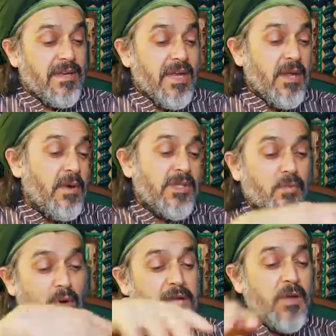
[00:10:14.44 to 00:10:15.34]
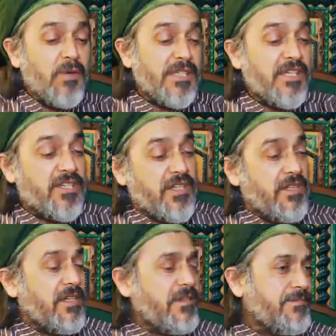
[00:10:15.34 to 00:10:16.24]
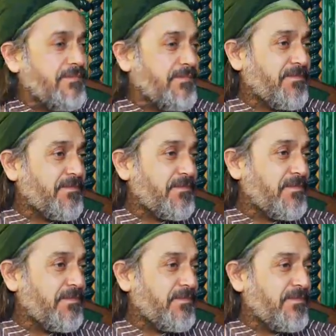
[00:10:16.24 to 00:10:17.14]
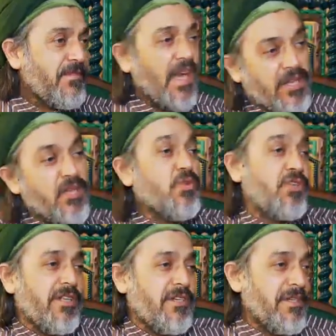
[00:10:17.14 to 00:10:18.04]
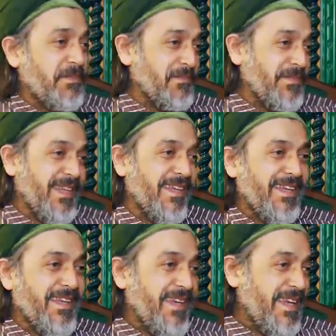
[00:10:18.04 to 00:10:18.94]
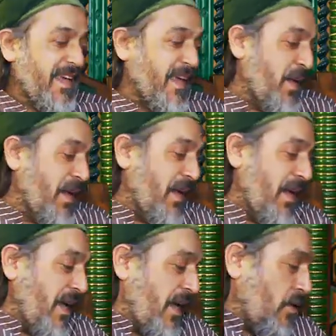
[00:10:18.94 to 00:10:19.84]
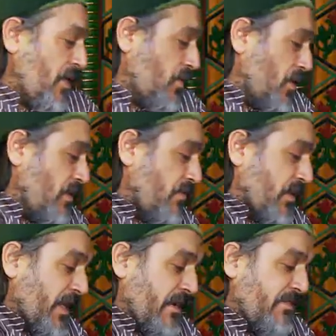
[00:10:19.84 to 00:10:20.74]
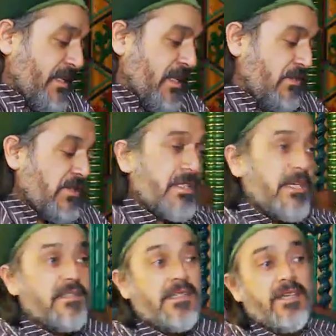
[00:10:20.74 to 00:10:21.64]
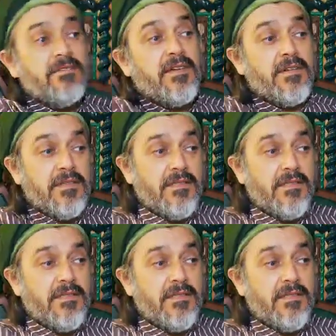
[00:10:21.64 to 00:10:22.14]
he was walking with his children, the new children. He was looking for the river downstairs, the river.